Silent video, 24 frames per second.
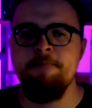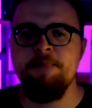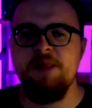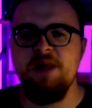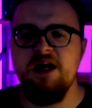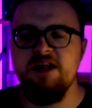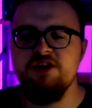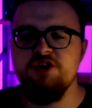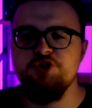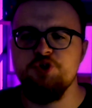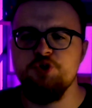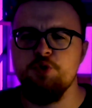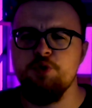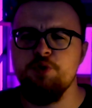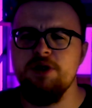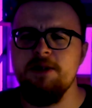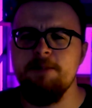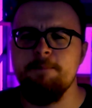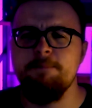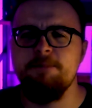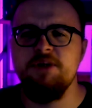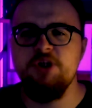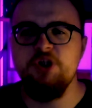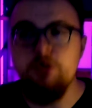And this is a really
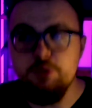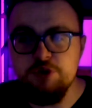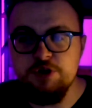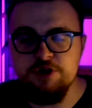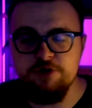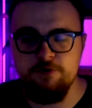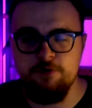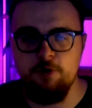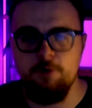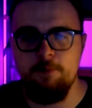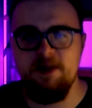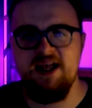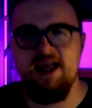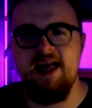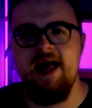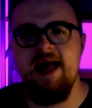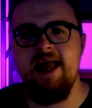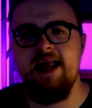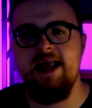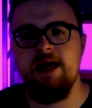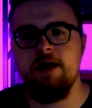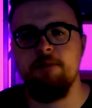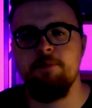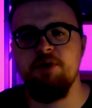beautiful
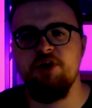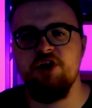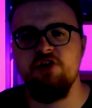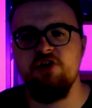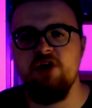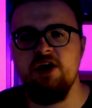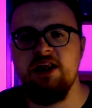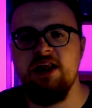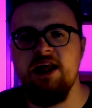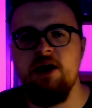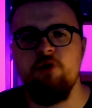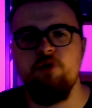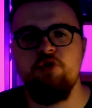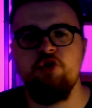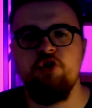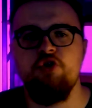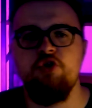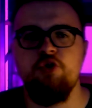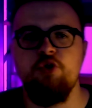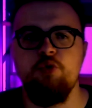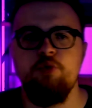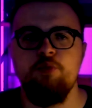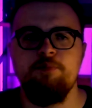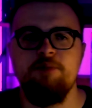mechanic, because it allows you
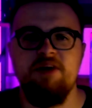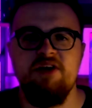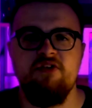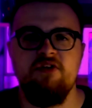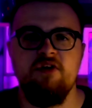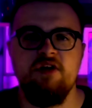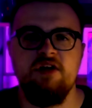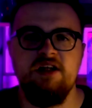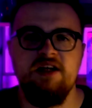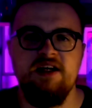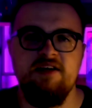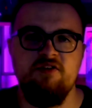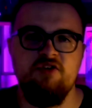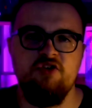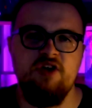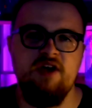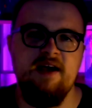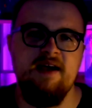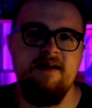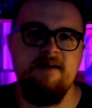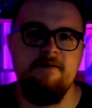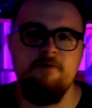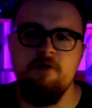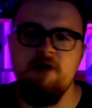to basically
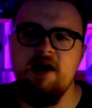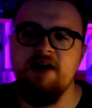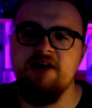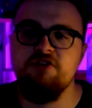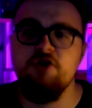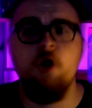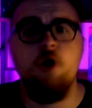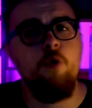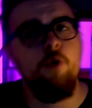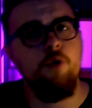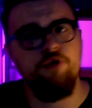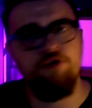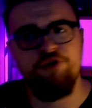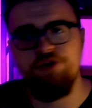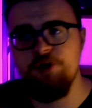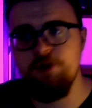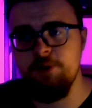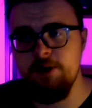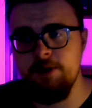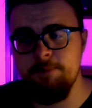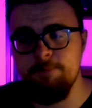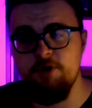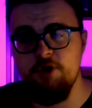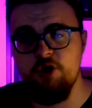say, I don't want to do
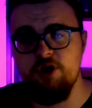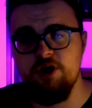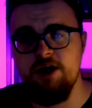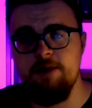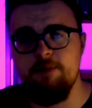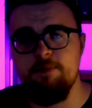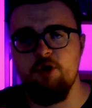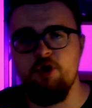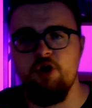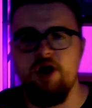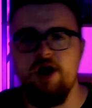any bookkeeping on